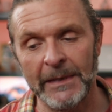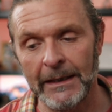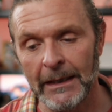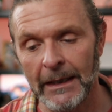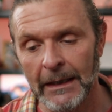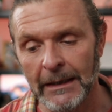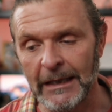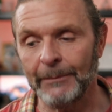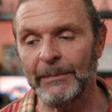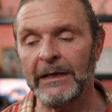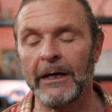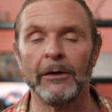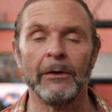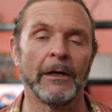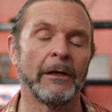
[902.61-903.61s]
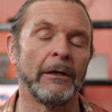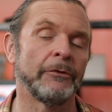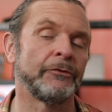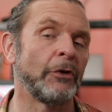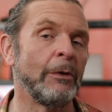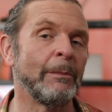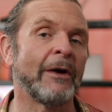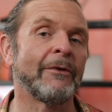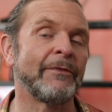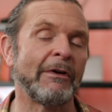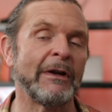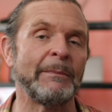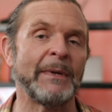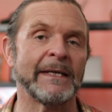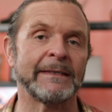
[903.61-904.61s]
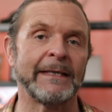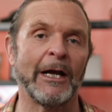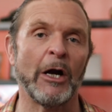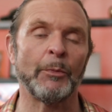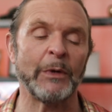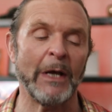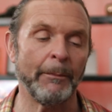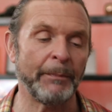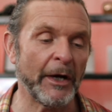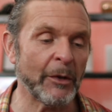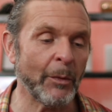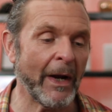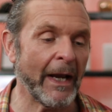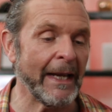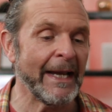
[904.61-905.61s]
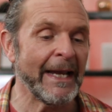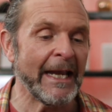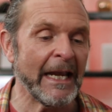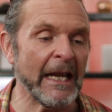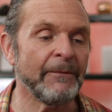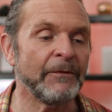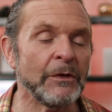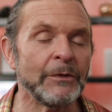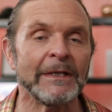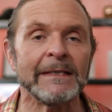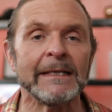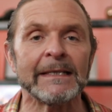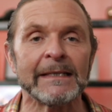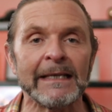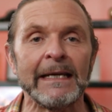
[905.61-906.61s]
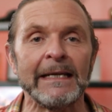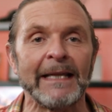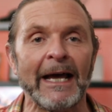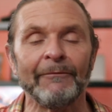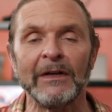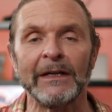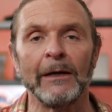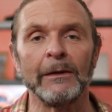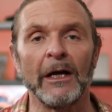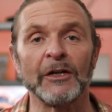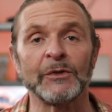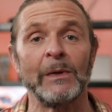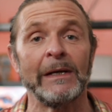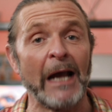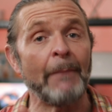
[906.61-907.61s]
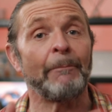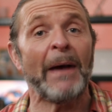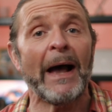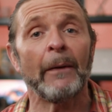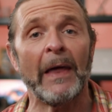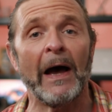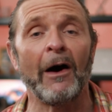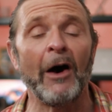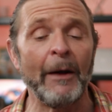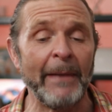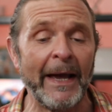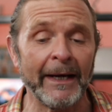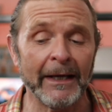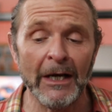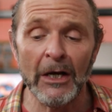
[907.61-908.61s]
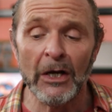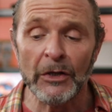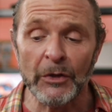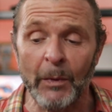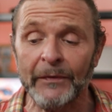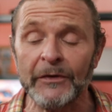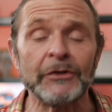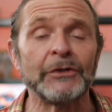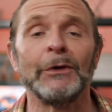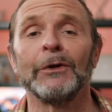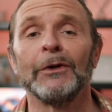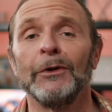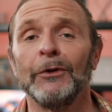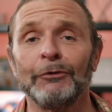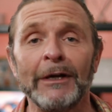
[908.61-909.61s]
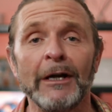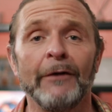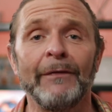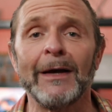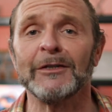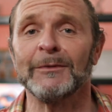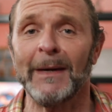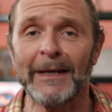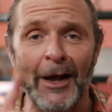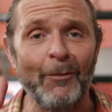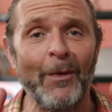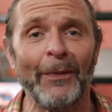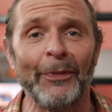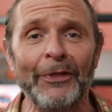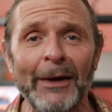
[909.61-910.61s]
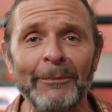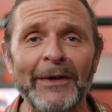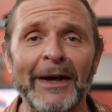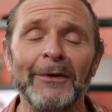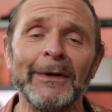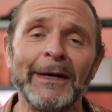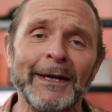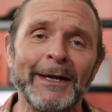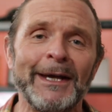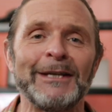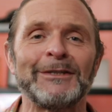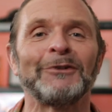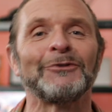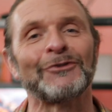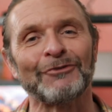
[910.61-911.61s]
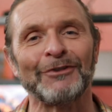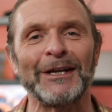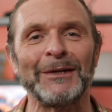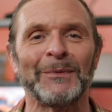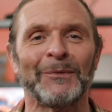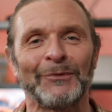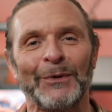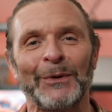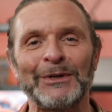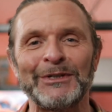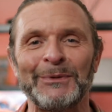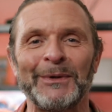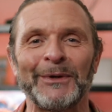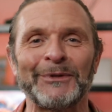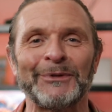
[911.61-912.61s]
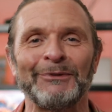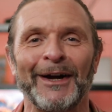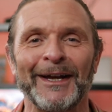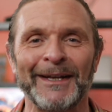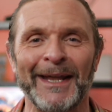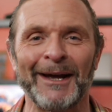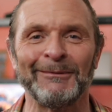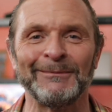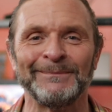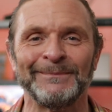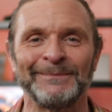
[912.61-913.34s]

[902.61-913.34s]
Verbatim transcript: me, let me know and I'll do my very best to help you out. By the way, if you didn't see that video last week about that iMac, the one that took 3.5 hours to make that one thumbnail, it's on screen for you to watch right now.